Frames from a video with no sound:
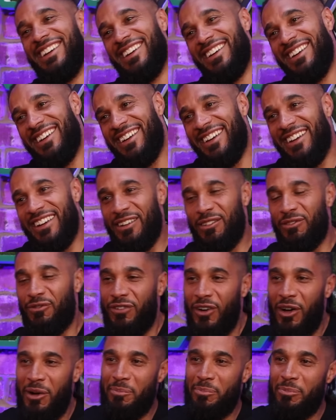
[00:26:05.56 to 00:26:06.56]
Fuck.
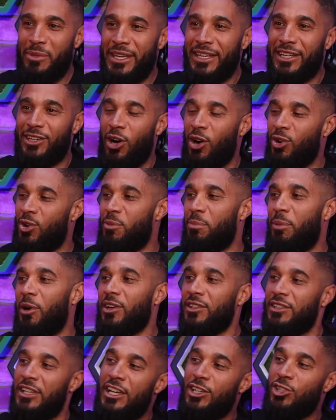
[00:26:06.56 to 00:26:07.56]
Fuck me,
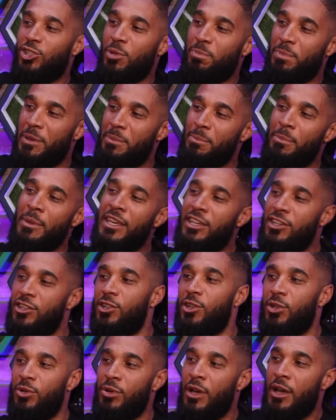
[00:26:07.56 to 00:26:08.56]
Gogglebox. Should be
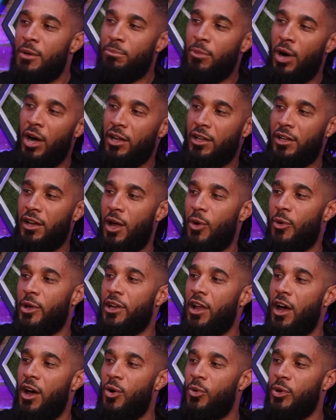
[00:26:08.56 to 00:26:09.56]
me, you, Michael
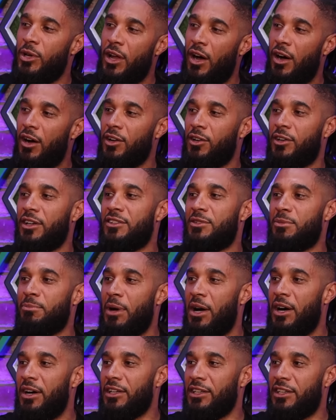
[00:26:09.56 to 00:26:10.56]
Owen, Owen
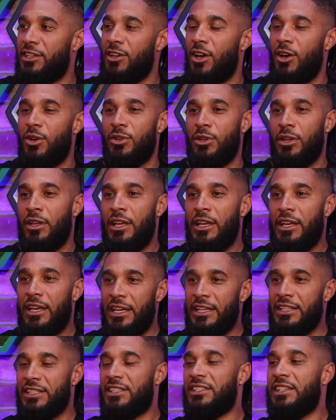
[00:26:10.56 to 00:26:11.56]
Hargreaves, Martin Keown,
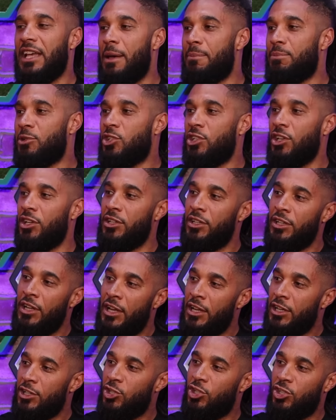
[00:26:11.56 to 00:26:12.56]

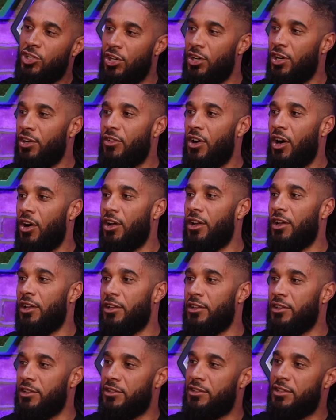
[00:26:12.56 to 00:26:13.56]
Inception, Shutter
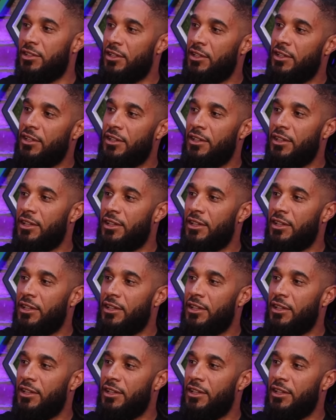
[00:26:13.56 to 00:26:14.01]
Island,